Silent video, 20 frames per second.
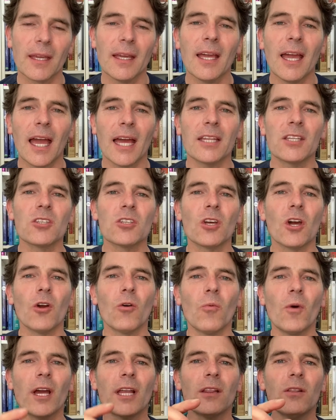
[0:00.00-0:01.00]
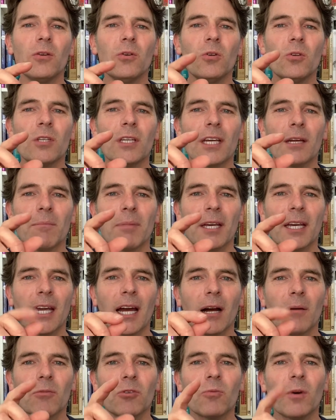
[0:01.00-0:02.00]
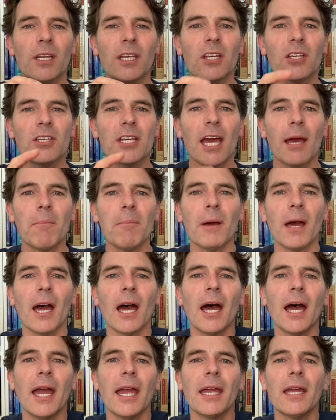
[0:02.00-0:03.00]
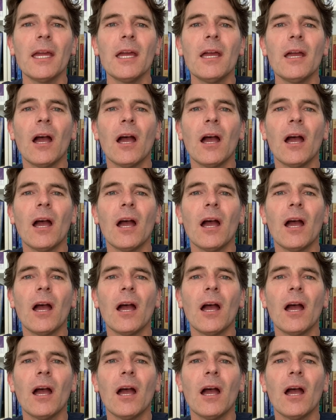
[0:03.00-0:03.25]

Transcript: And so we're losing, it becomes when you tap a